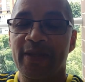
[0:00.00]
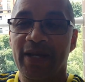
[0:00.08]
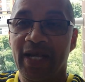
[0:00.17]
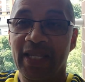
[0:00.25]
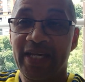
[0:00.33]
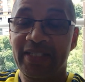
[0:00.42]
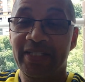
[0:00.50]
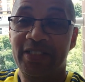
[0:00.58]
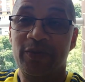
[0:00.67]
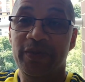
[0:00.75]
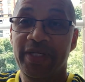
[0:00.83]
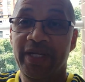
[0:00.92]
I like
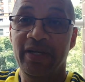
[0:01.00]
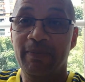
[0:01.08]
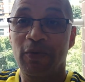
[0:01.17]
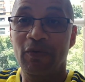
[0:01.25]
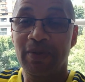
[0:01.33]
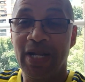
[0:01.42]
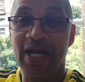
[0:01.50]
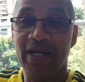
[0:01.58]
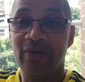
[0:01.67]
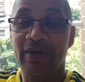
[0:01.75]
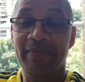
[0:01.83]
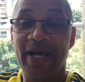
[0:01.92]
this one near
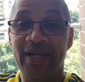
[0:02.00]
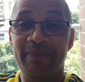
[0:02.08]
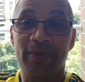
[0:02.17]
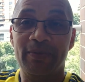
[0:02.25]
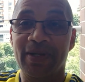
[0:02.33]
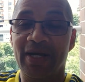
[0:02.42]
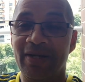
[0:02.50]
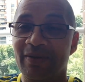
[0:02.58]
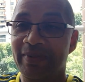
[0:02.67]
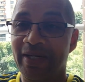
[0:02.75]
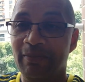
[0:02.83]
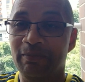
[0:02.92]
Poblado. I'm not in
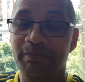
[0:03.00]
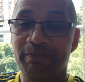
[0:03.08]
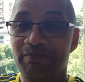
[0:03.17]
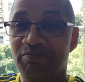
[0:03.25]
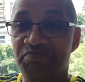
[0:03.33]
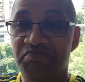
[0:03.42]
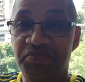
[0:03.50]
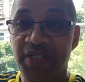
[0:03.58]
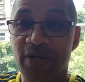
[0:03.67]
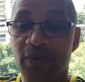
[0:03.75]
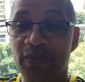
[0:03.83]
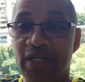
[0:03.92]
Poblado, but I'm,
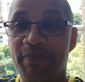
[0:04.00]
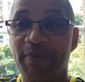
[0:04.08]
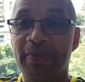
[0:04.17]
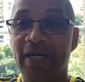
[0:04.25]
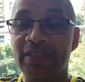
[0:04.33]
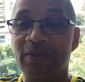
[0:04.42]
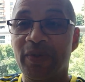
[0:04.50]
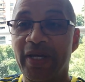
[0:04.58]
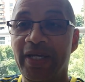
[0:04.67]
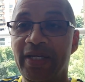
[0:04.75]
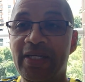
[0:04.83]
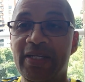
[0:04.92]
a couple miles
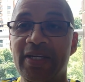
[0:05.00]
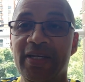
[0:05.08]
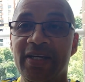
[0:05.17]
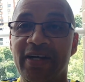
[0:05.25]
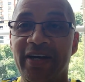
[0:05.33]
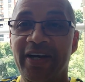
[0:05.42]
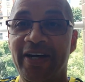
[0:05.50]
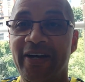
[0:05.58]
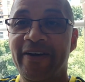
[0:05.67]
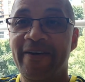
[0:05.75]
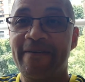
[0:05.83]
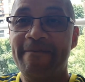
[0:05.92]
away.
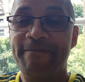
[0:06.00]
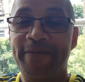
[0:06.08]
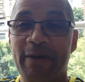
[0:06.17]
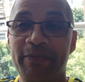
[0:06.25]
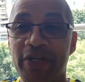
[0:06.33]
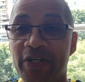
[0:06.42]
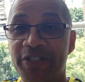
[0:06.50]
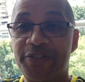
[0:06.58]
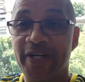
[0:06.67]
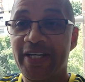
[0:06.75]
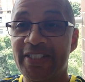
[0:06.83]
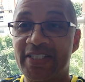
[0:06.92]
I'm near a
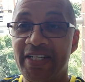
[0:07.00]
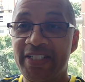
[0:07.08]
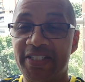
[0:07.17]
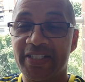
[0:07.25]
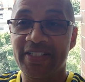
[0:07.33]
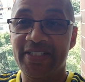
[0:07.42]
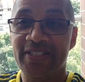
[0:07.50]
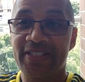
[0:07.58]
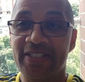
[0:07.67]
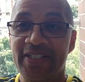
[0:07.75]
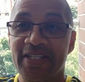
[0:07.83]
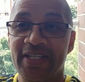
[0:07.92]
train station.
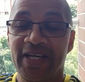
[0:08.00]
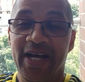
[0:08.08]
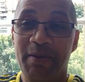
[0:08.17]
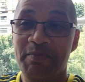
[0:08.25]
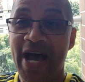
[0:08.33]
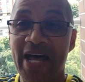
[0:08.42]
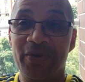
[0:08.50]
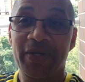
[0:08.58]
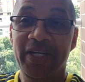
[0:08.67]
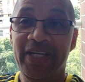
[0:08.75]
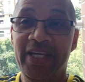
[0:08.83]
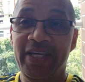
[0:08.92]
I'm not on
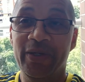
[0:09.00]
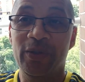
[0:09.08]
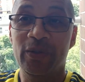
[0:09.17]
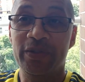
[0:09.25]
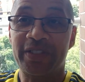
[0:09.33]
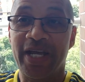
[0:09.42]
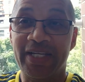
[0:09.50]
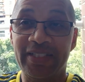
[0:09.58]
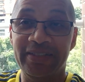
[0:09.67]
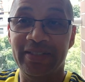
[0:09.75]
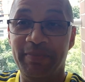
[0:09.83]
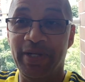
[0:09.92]
any hills. I
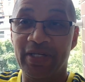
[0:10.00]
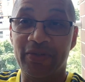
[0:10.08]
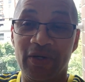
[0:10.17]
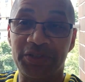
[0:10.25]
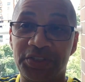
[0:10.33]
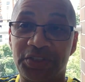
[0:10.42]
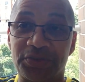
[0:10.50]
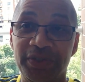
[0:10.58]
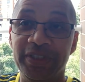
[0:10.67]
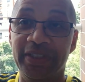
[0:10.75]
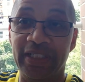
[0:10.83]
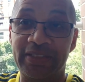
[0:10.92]
cross the
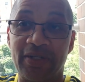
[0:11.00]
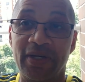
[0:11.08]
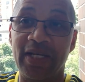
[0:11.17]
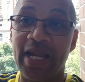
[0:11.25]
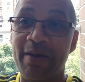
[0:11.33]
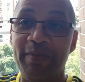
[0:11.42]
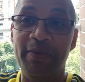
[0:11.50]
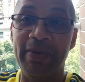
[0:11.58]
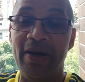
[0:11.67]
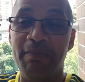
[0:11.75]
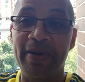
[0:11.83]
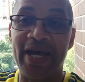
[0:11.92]
street and I start climbing the
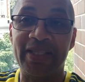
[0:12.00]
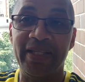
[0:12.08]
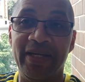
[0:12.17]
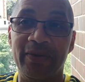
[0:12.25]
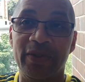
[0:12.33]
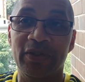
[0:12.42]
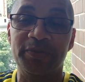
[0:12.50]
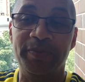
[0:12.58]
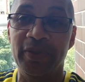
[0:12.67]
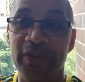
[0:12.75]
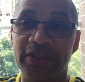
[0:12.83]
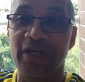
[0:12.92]
mountain back there where those
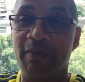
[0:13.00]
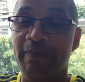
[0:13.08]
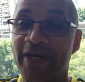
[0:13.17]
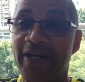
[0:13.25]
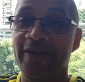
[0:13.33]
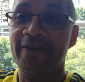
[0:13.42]
buildings are, but